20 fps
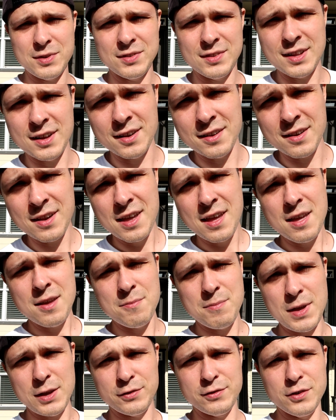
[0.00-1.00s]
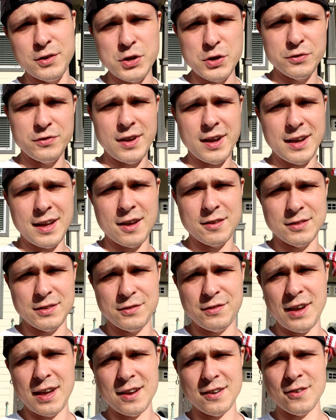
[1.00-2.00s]
is done, make sure you check out
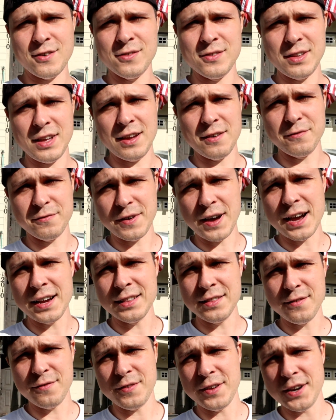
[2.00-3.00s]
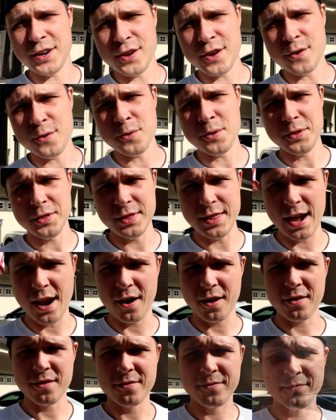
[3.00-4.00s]
the channel and find the video
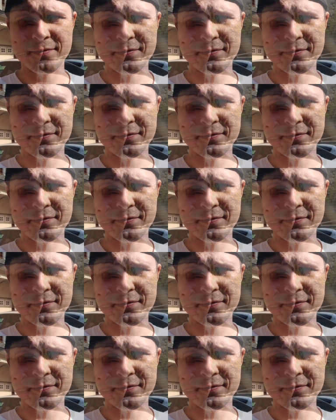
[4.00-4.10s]
there.